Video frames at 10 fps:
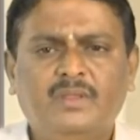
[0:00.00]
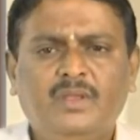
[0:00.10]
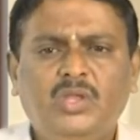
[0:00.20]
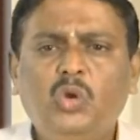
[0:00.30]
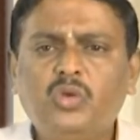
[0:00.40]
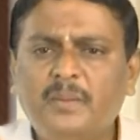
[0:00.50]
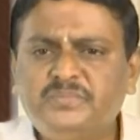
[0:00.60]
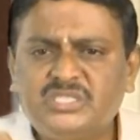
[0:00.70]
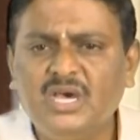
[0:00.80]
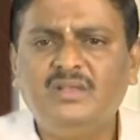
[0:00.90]
You have to
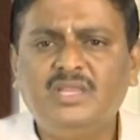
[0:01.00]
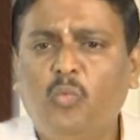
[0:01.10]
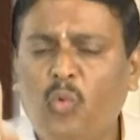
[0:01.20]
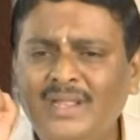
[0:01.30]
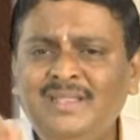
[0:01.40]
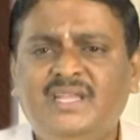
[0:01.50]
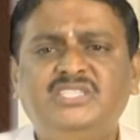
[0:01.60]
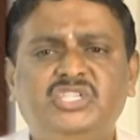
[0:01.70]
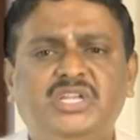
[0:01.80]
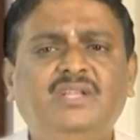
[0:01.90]
observe the one
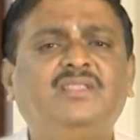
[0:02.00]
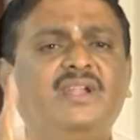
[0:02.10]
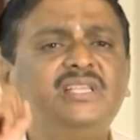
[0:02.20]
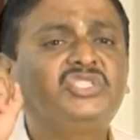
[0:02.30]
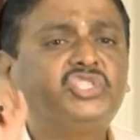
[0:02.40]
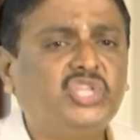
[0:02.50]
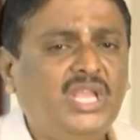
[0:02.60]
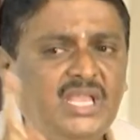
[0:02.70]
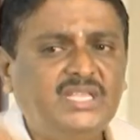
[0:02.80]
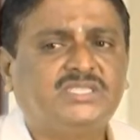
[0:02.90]
digit, that is
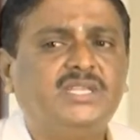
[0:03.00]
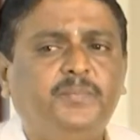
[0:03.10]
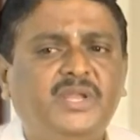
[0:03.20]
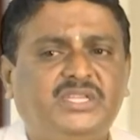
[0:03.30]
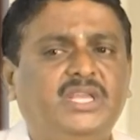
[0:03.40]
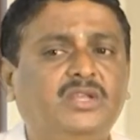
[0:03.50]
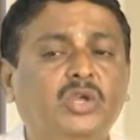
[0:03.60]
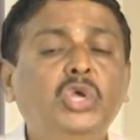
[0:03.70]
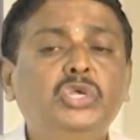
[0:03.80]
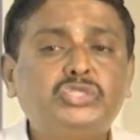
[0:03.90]
3 is repeating.
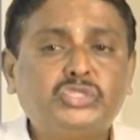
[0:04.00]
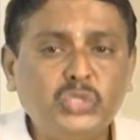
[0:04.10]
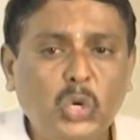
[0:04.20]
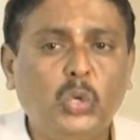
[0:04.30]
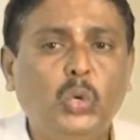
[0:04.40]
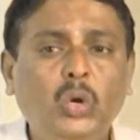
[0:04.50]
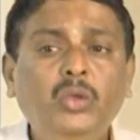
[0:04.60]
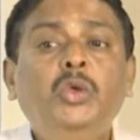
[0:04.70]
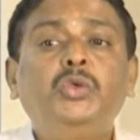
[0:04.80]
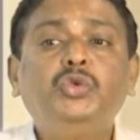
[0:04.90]

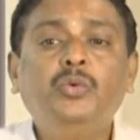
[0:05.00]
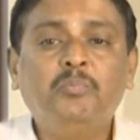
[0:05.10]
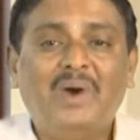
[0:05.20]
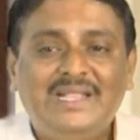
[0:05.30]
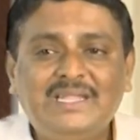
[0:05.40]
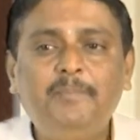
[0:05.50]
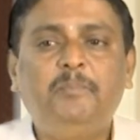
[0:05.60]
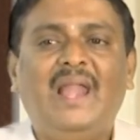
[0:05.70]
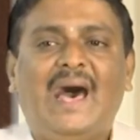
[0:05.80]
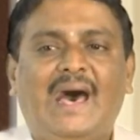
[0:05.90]
So, you
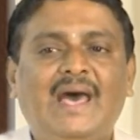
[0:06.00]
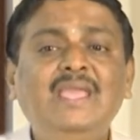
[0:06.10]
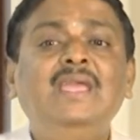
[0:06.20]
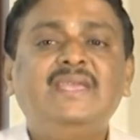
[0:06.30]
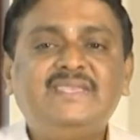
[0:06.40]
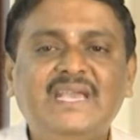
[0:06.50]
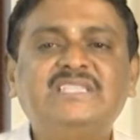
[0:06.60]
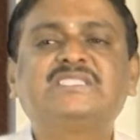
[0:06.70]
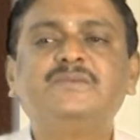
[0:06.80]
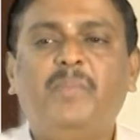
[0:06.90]
multiply
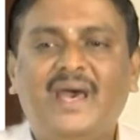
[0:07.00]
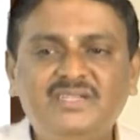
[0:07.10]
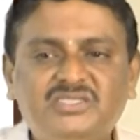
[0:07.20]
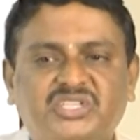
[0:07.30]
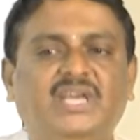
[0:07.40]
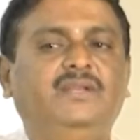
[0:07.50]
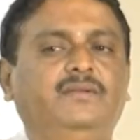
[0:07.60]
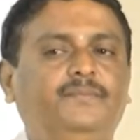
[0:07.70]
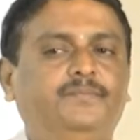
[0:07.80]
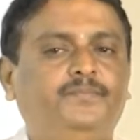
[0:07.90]
x by 10.
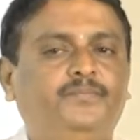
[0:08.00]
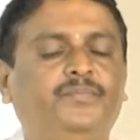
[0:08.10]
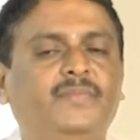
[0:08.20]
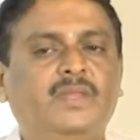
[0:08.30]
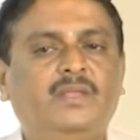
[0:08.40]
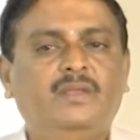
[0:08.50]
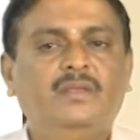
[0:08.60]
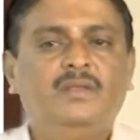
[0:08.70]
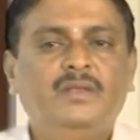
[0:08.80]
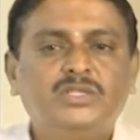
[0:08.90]

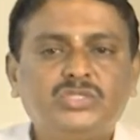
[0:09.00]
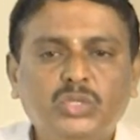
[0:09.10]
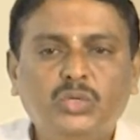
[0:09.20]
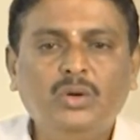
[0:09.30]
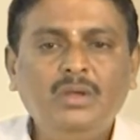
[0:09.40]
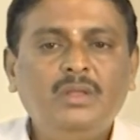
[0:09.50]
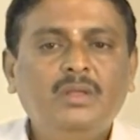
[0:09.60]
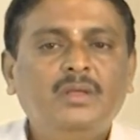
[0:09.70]
So,